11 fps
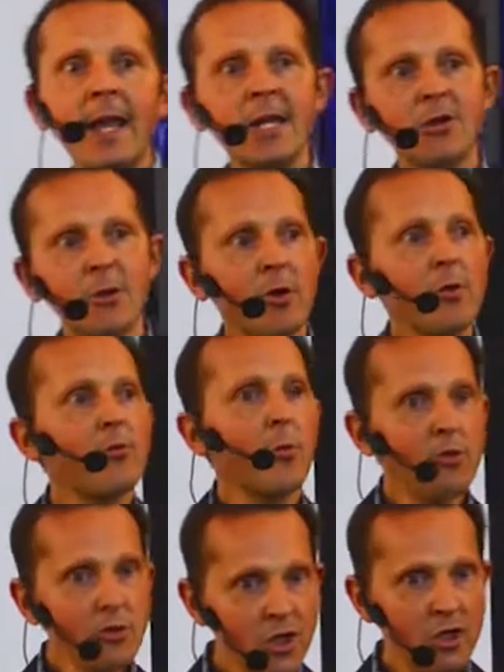electrical
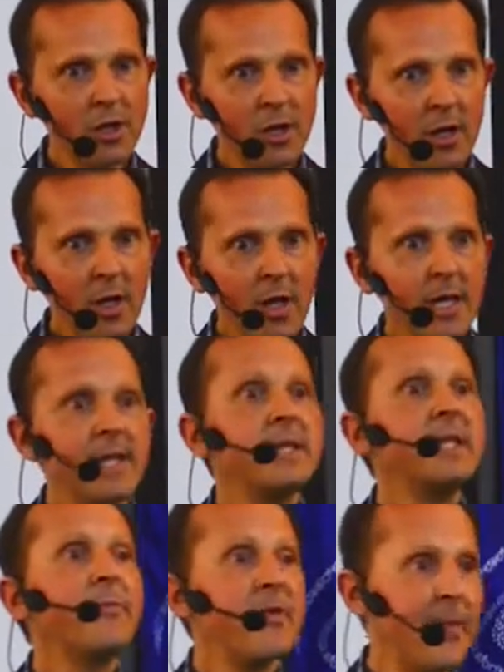propulsion in
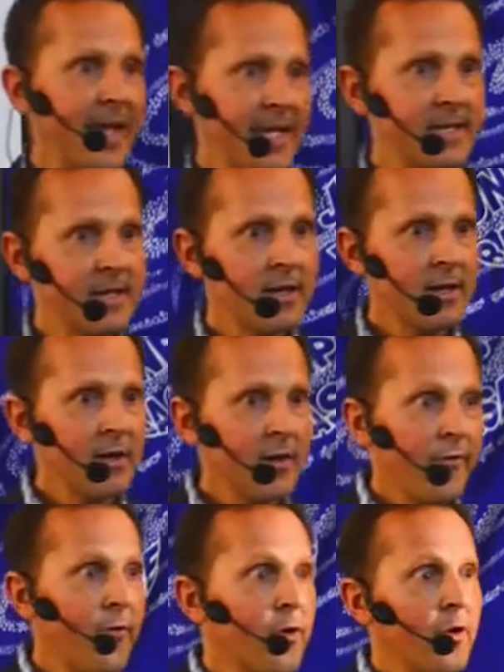deep space
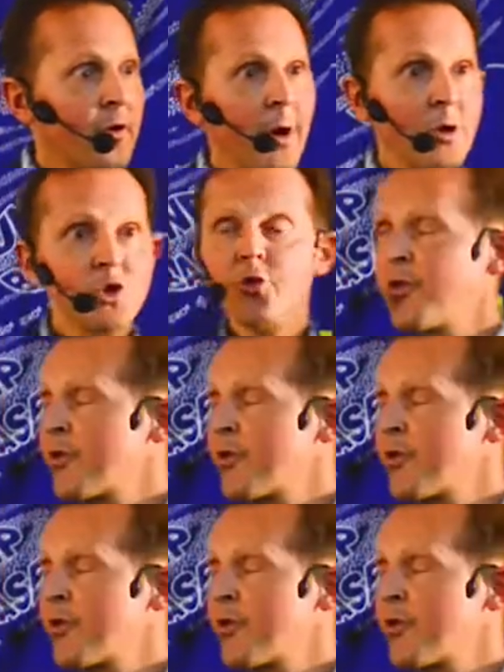for about two,